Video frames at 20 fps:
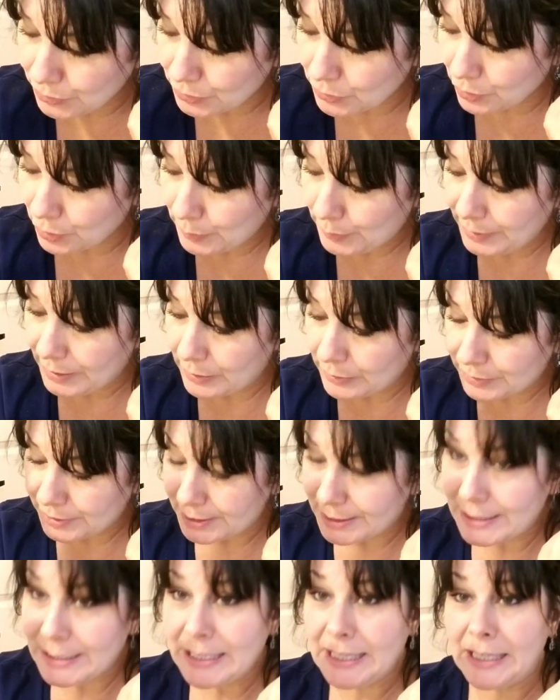Scorpio
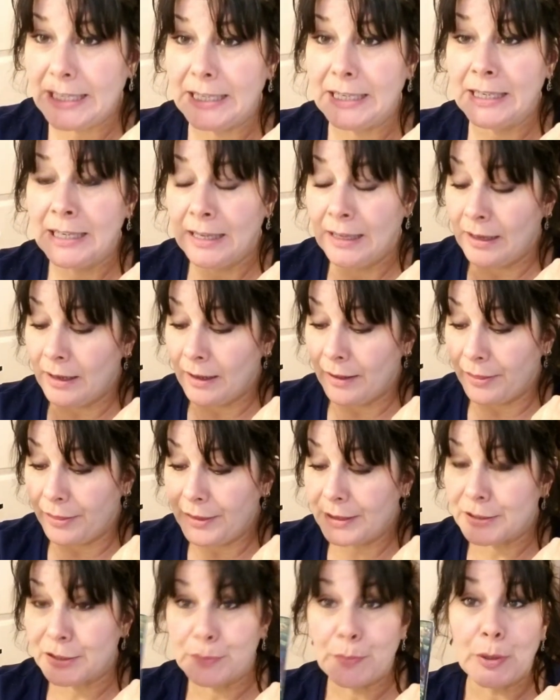see
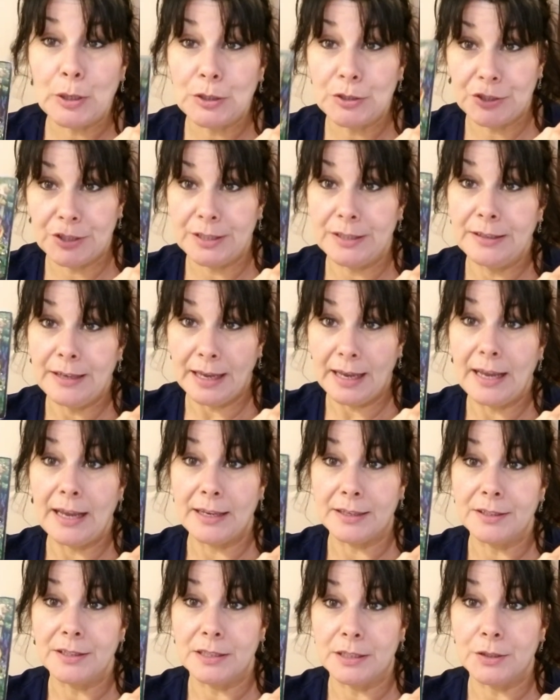this person
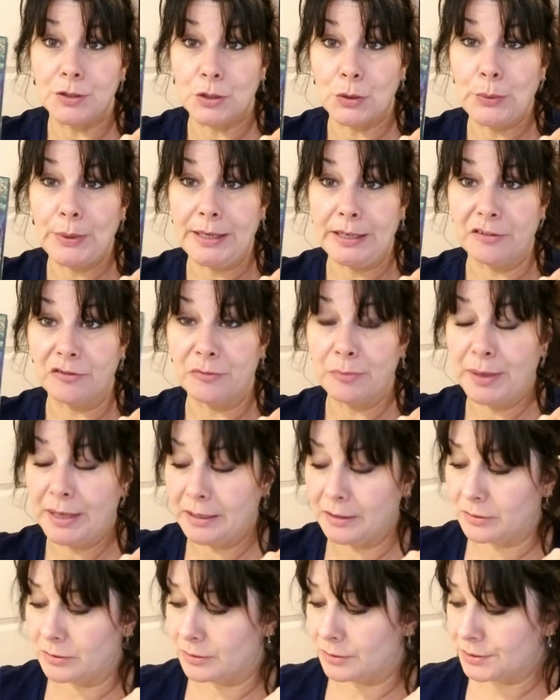as this Queen of
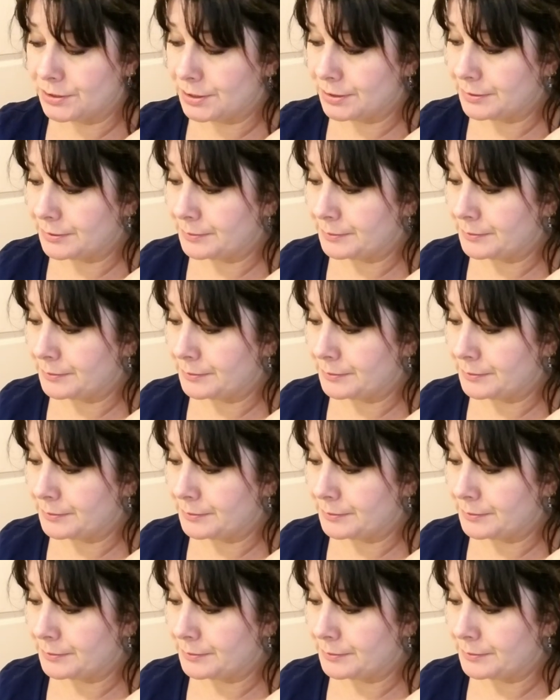Pentacles.